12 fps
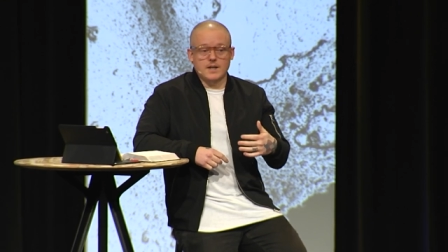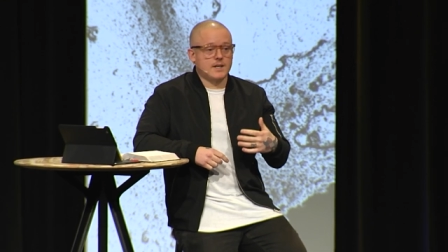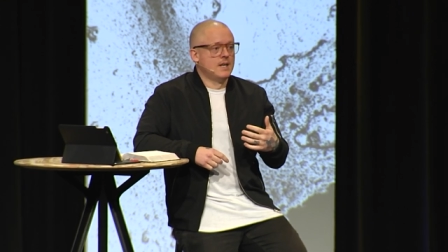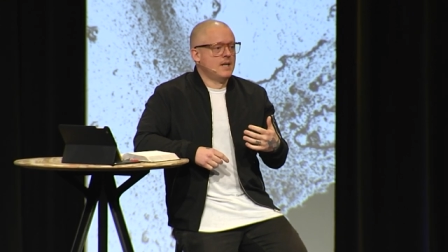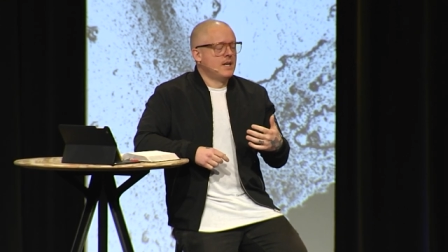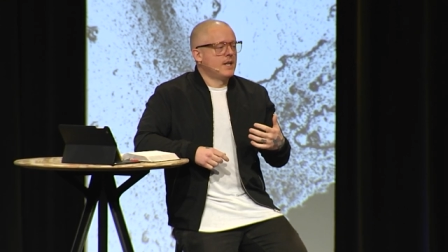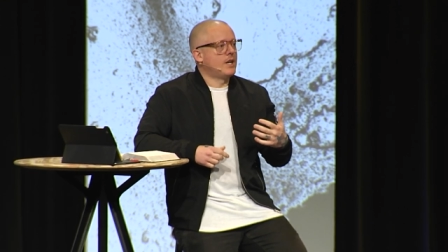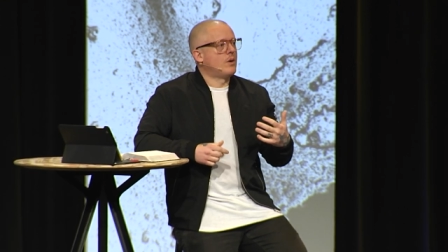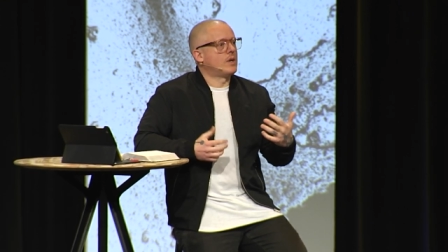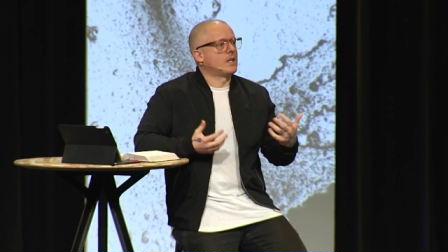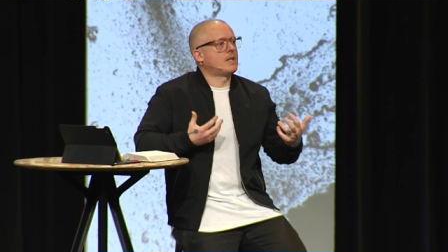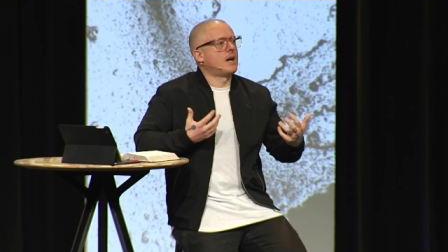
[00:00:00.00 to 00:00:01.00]
Like, you know,
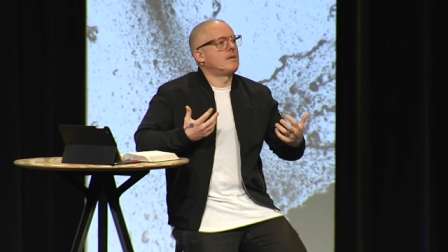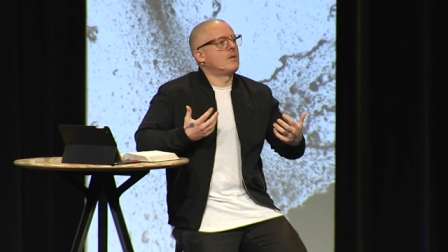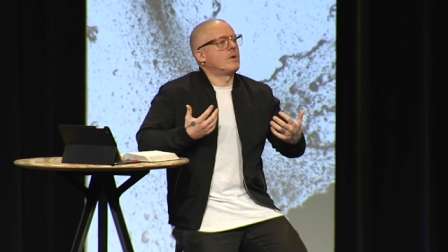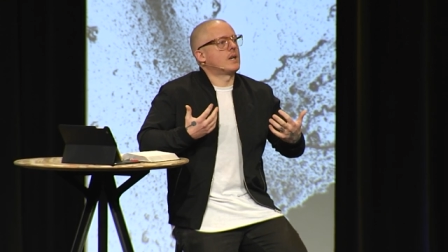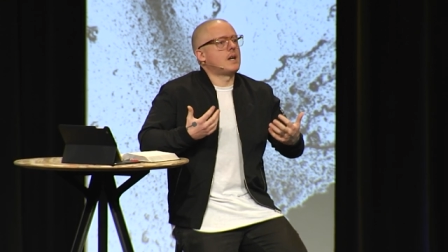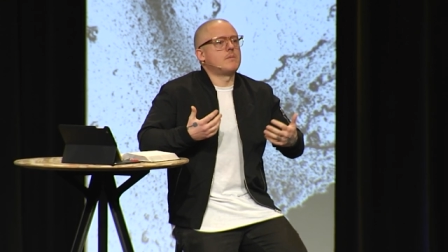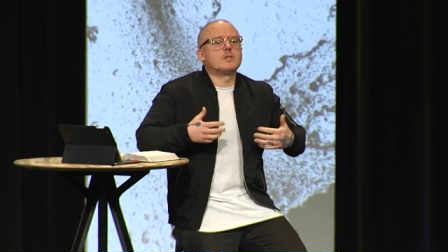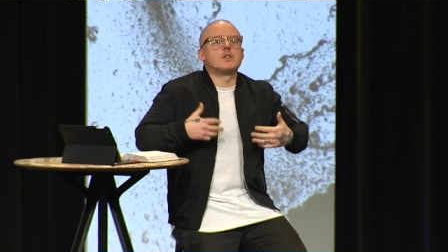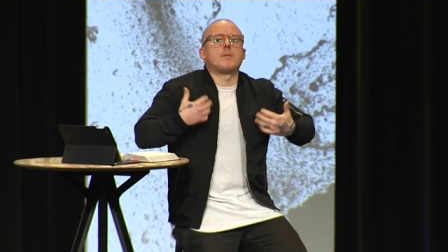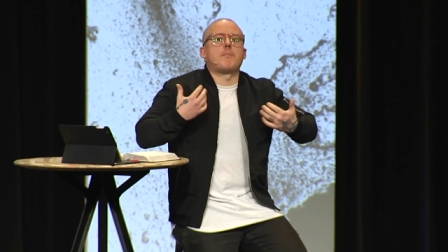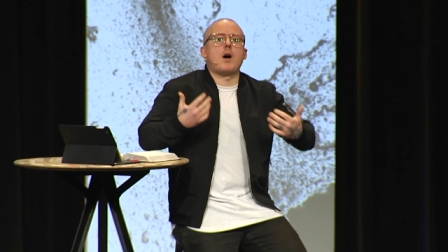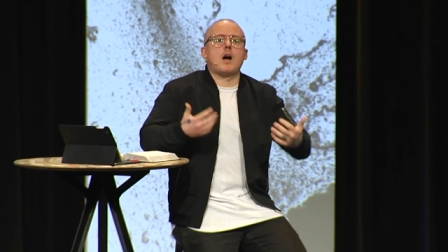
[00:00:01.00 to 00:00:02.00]
when it, when it comes
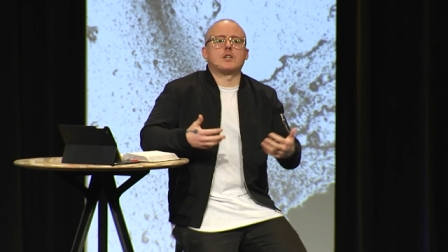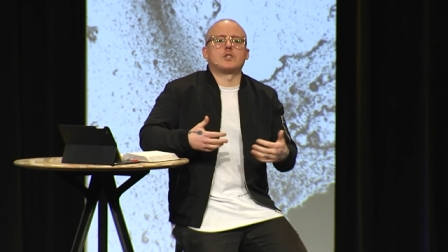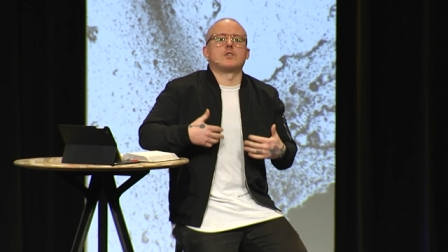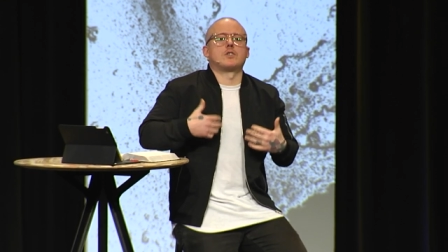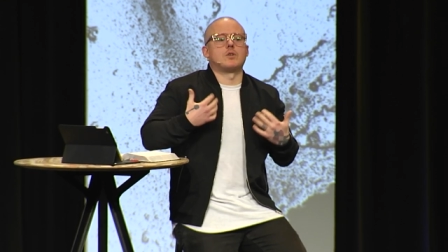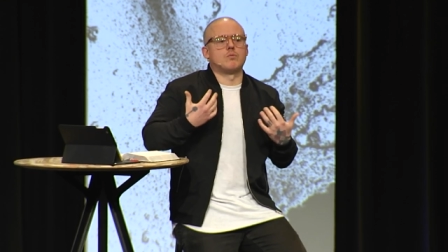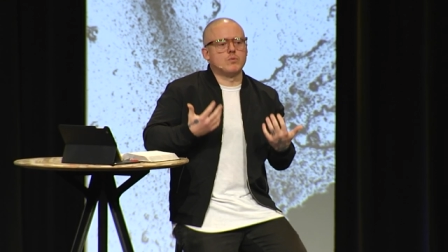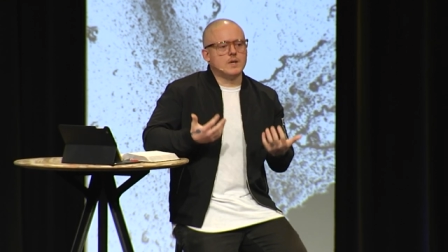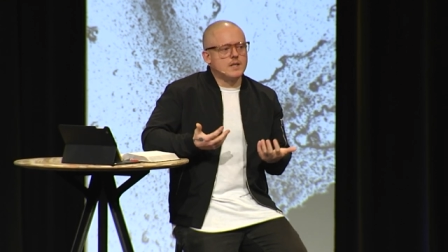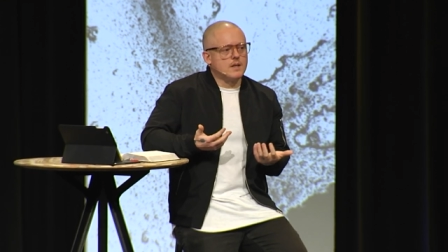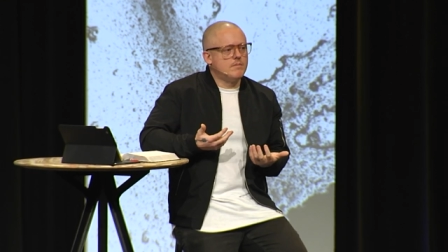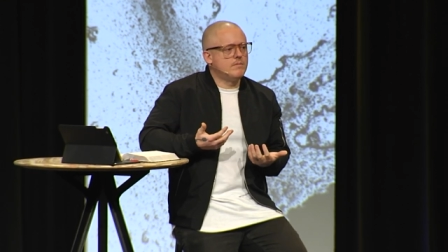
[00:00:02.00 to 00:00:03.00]
to the postures, the
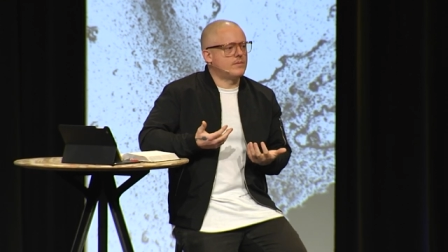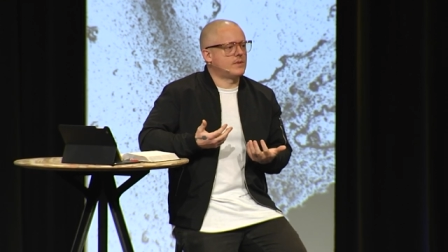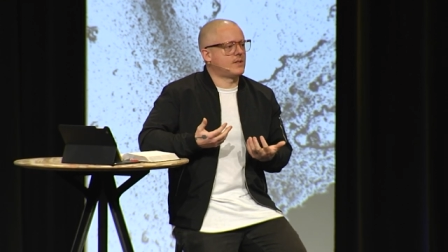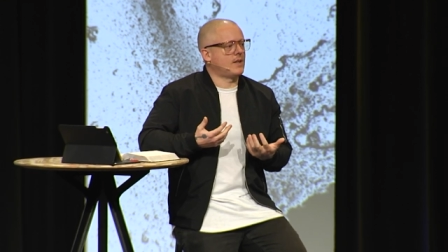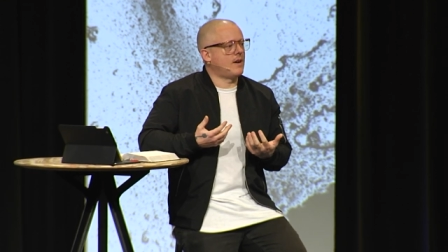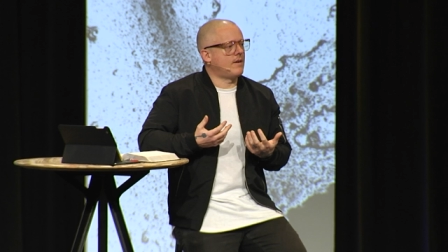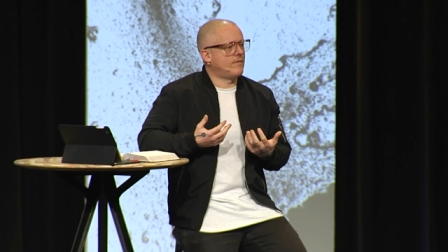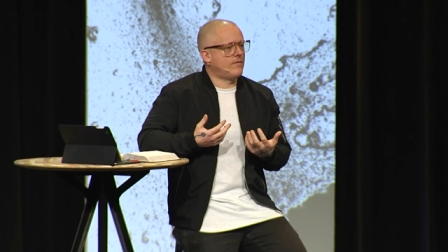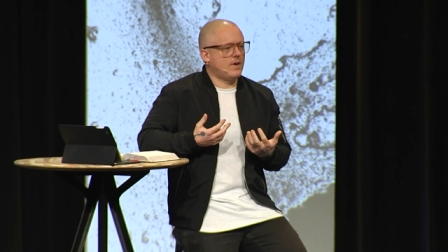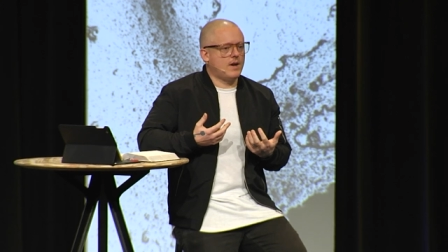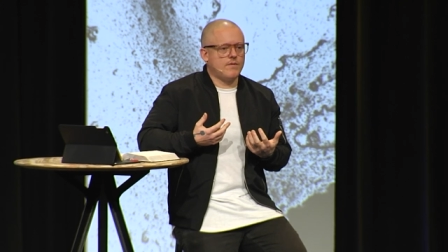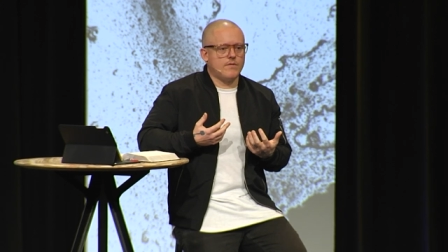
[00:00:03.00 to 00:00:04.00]
rhythms
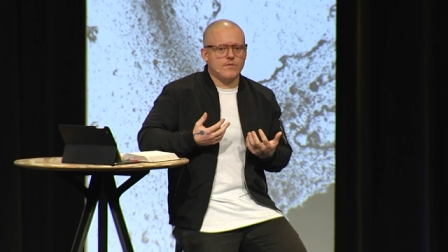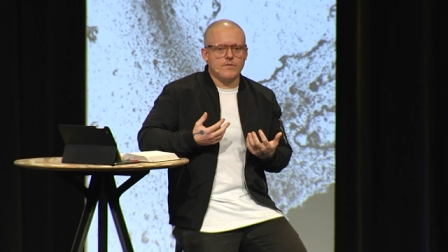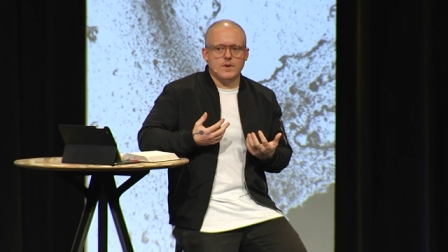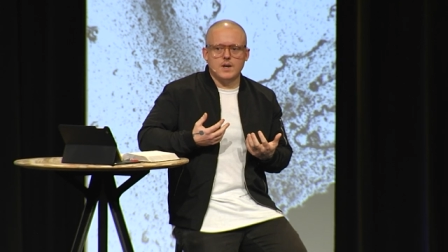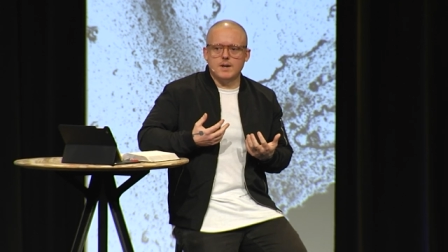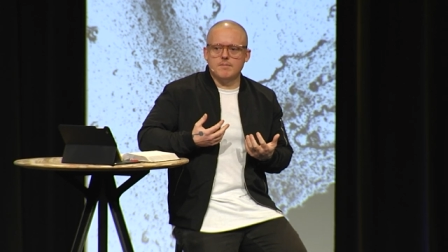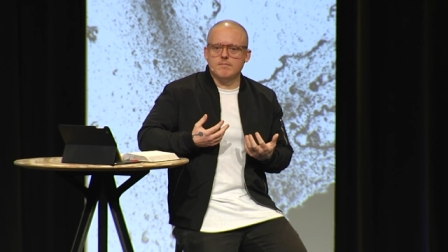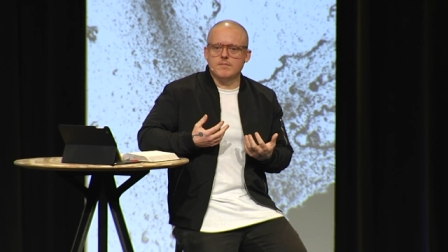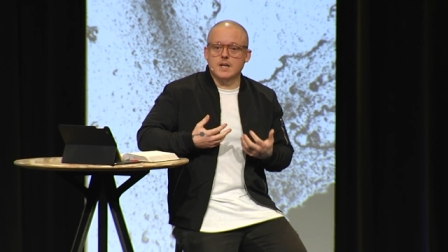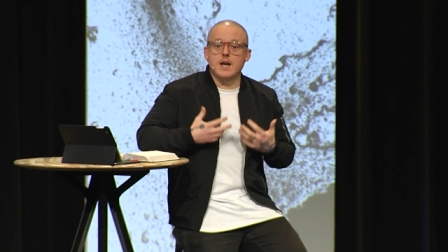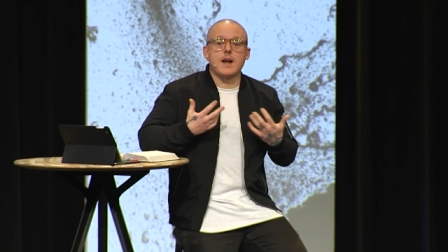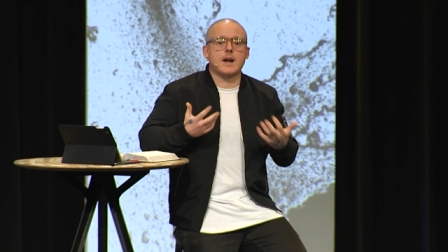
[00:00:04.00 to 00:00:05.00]
of, of um,
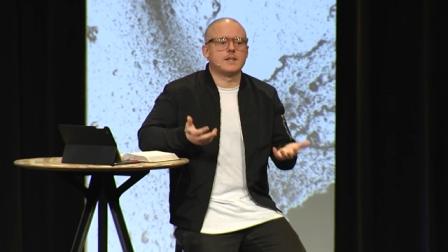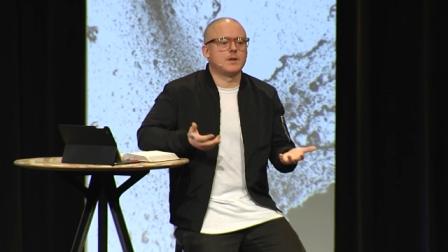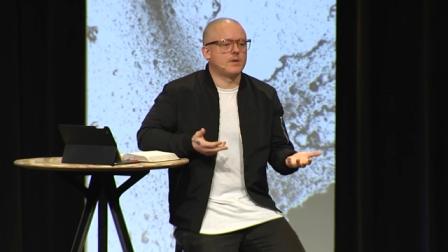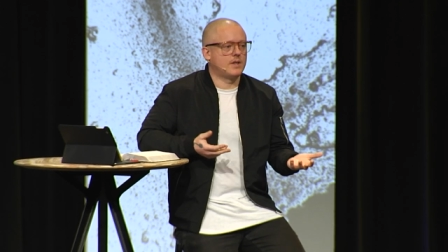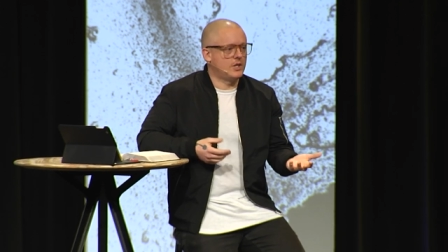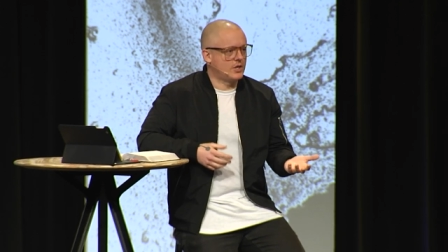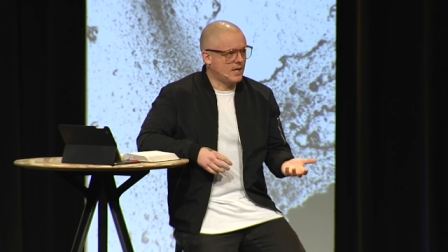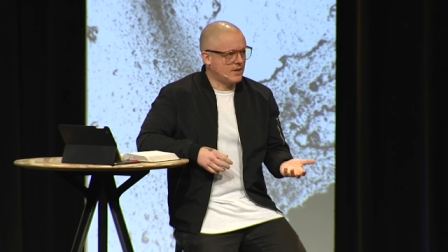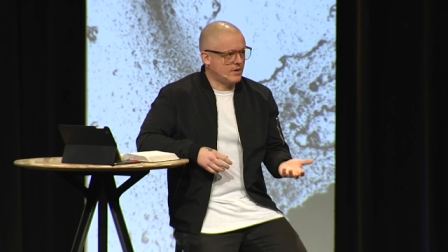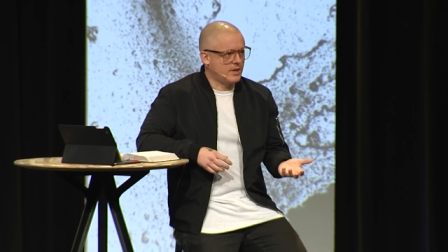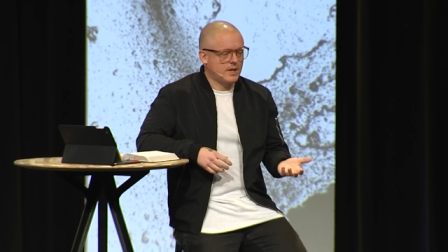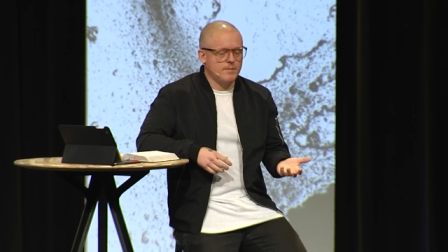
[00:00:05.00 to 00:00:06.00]
connecting with each
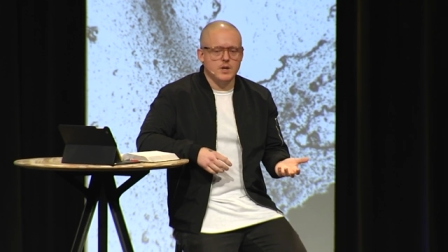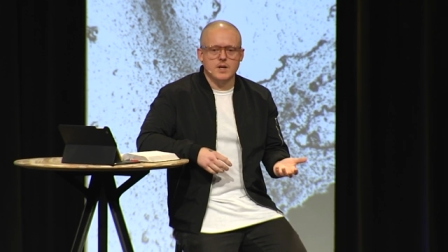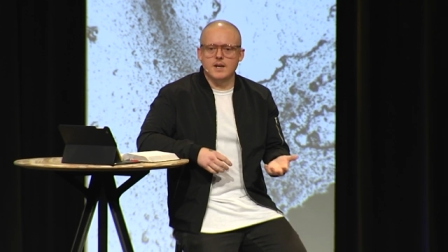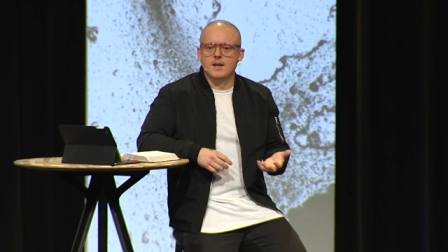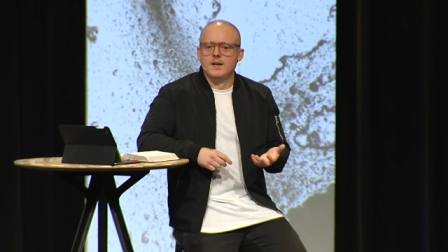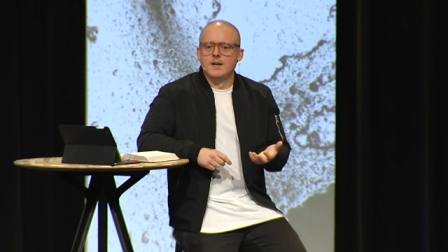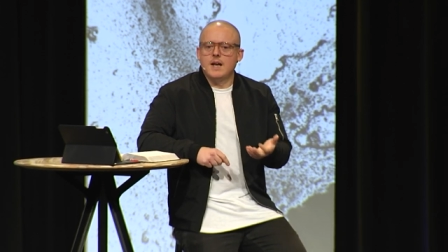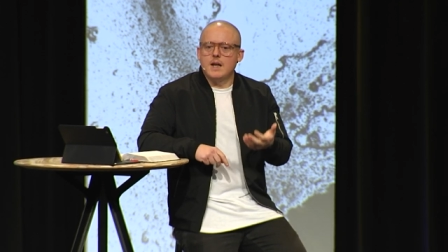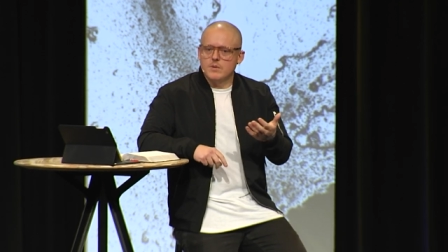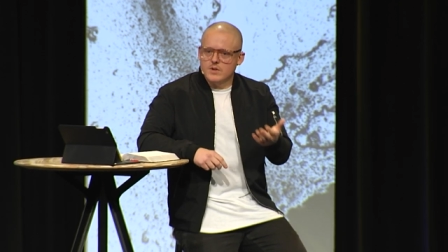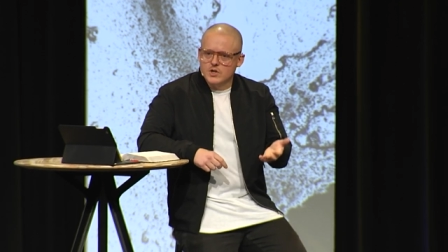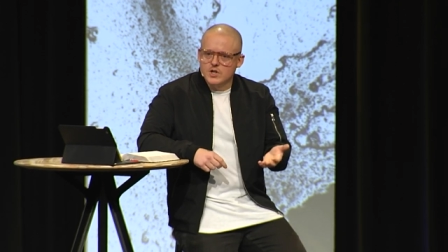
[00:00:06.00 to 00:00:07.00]
other in community
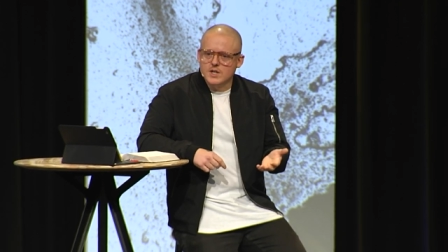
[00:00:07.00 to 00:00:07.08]
and with